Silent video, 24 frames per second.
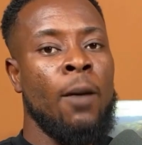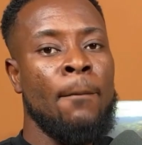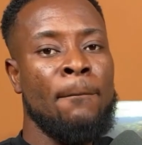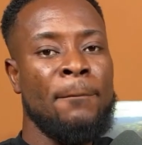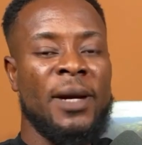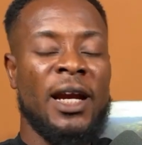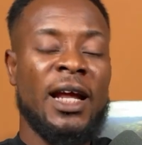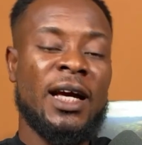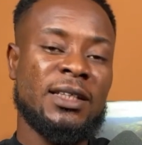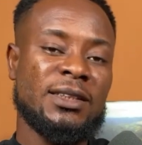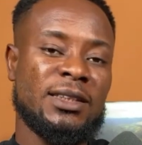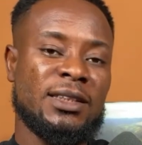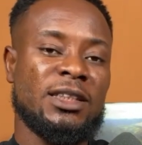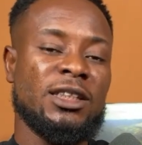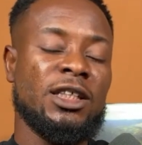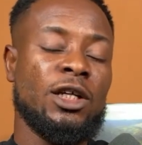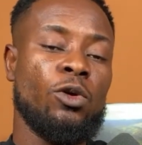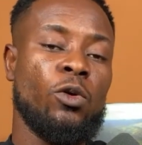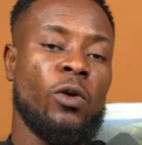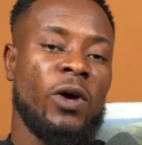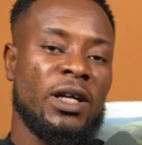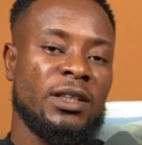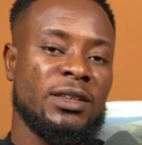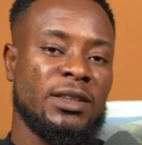complex
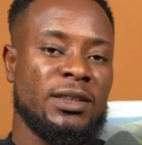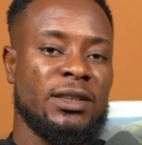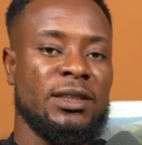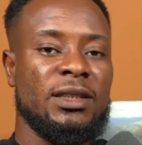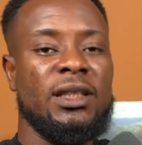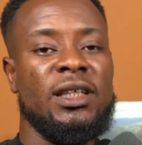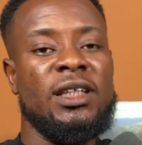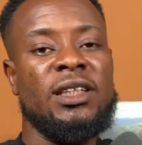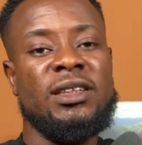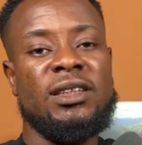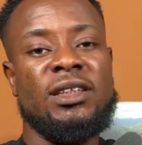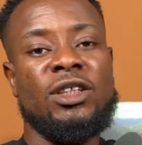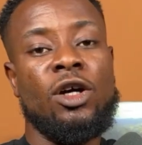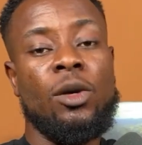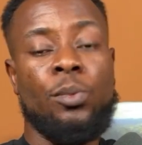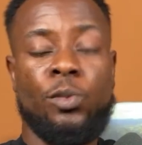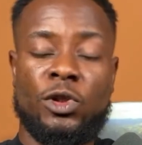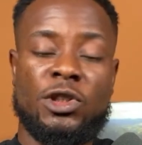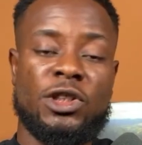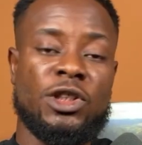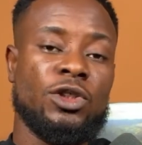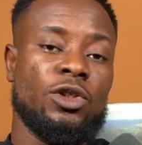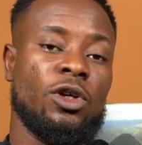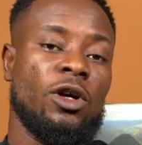request is the
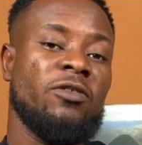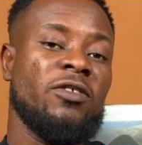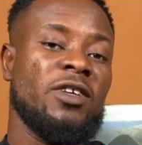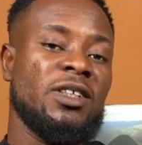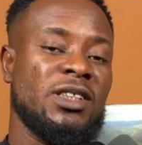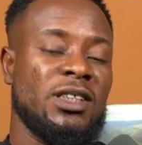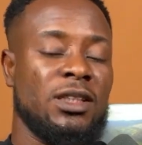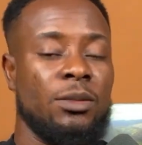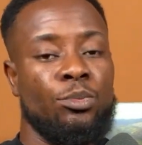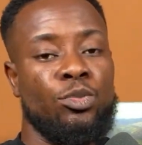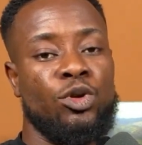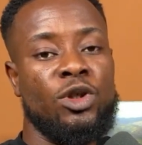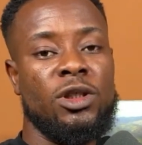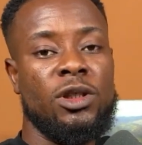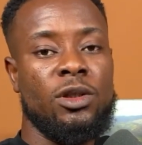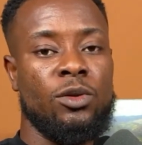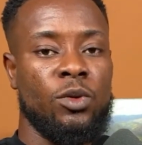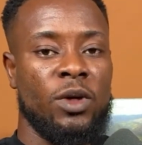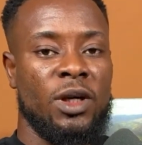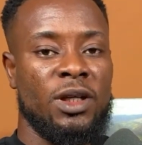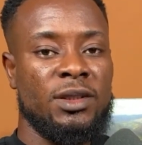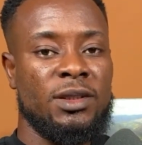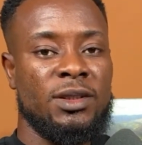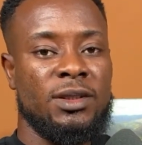opposite of a simple
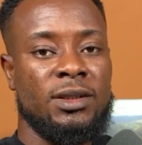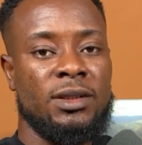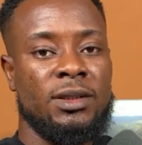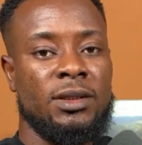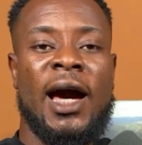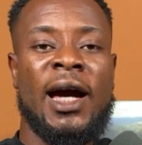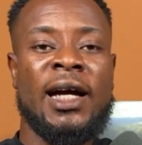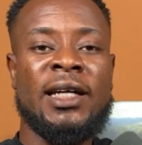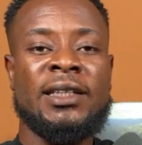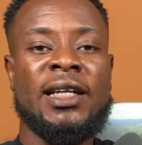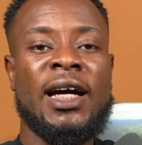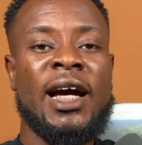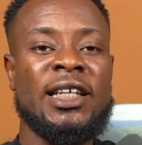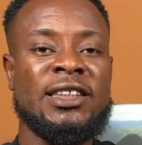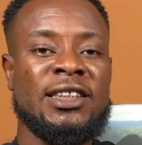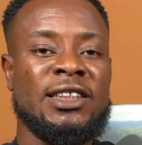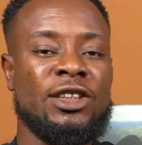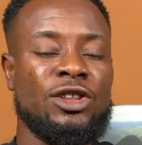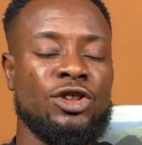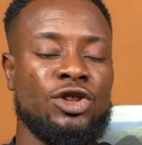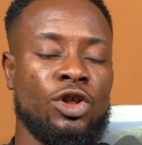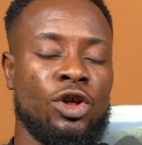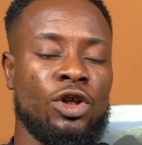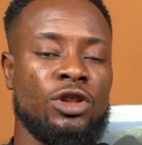request, and as
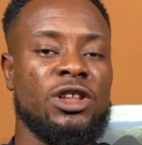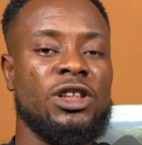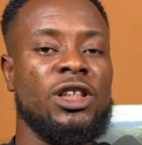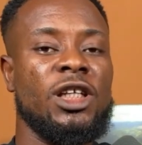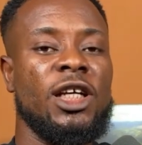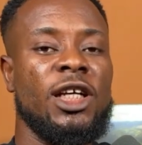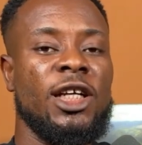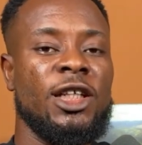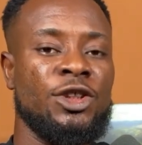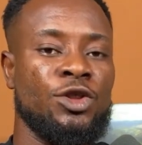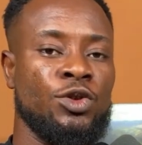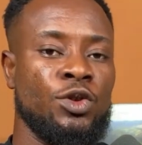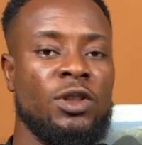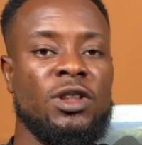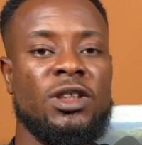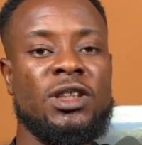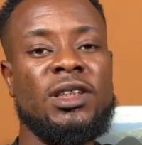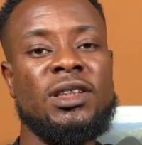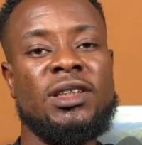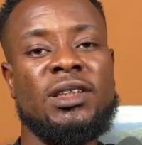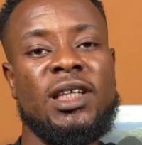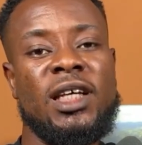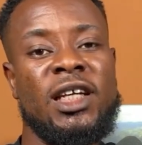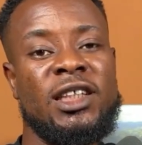such, it
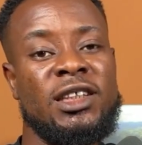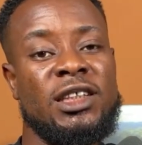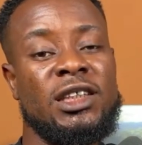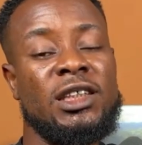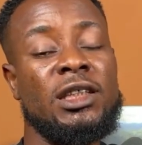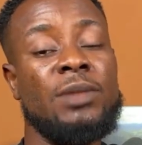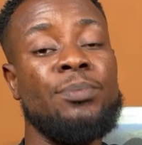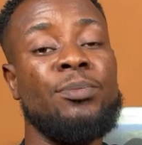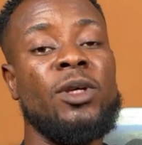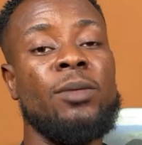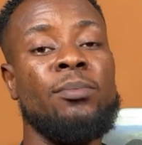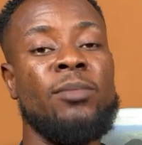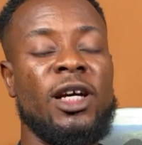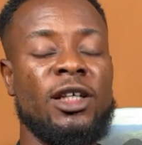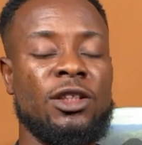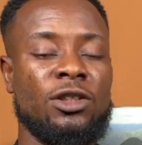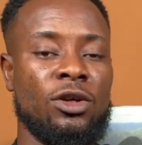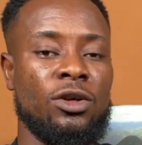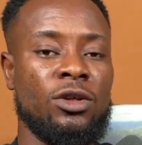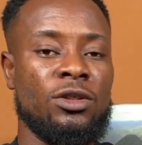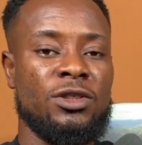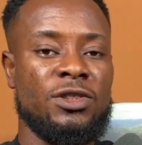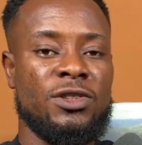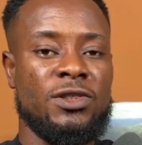uses HTTP
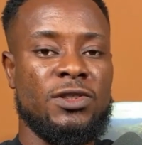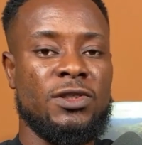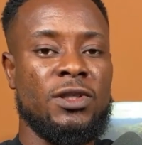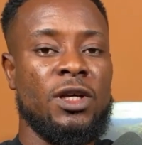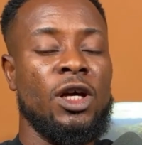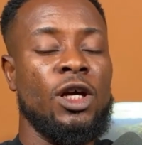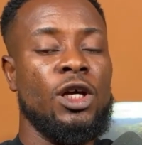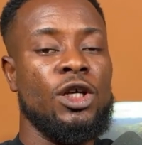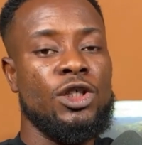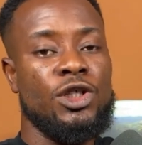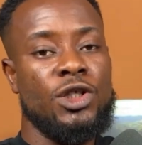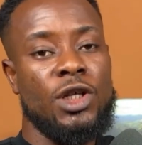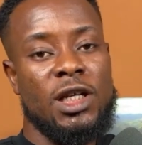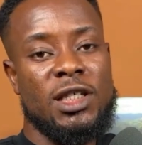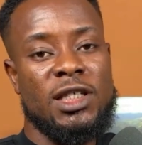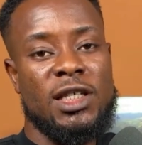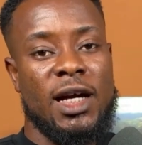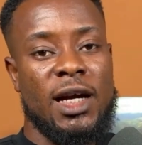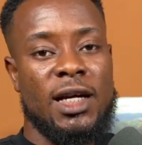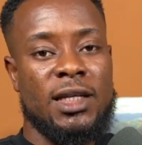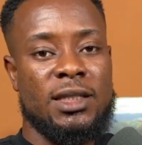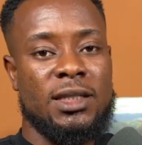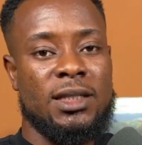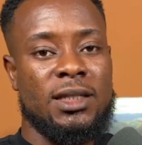methods such
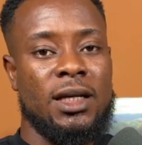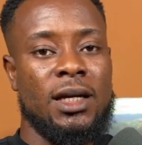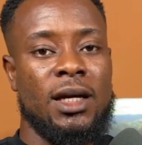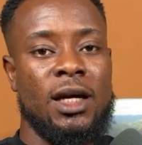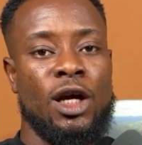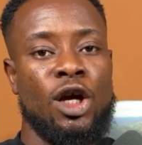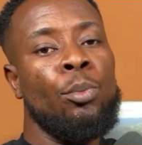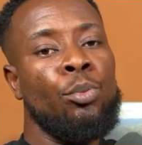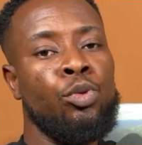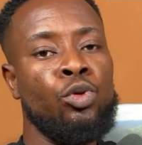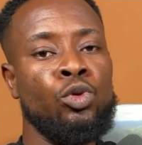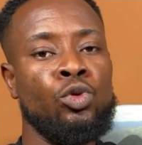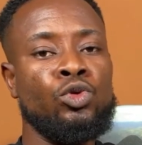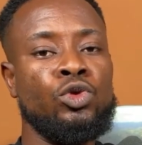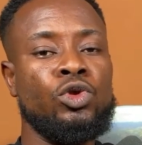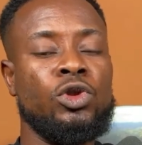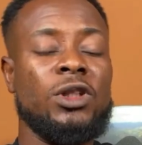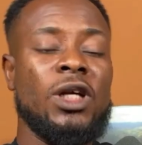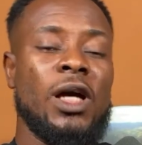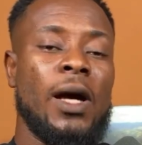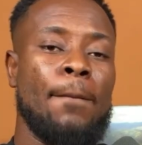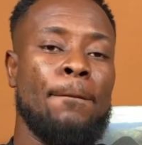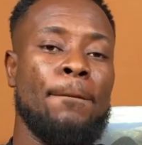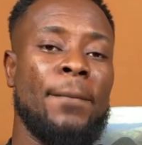as
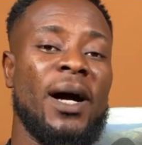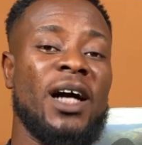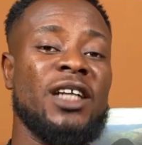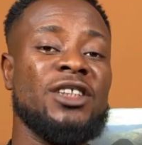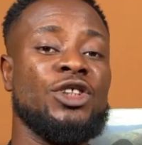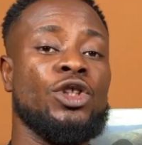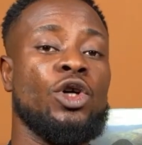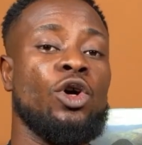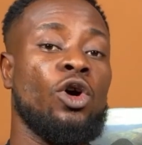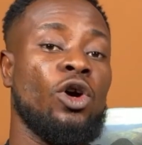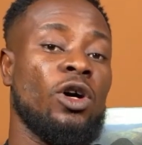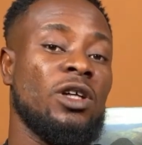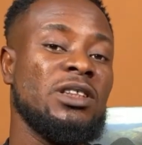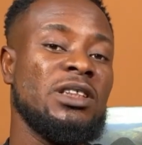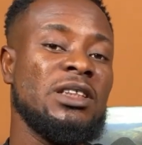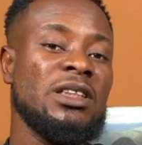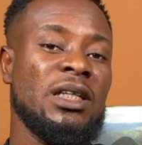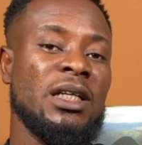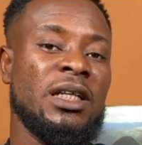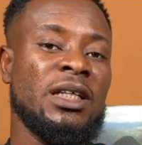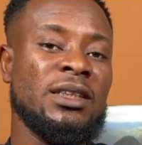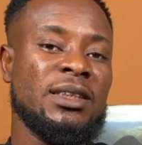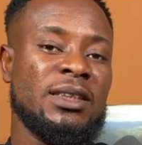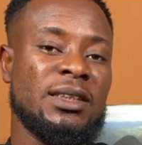put, patch, or
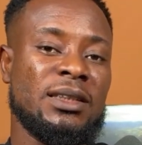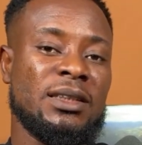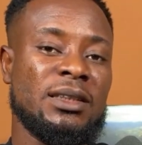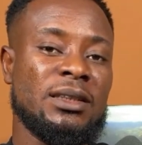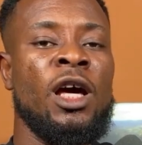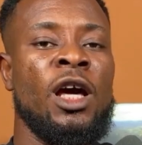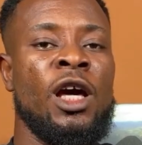delete.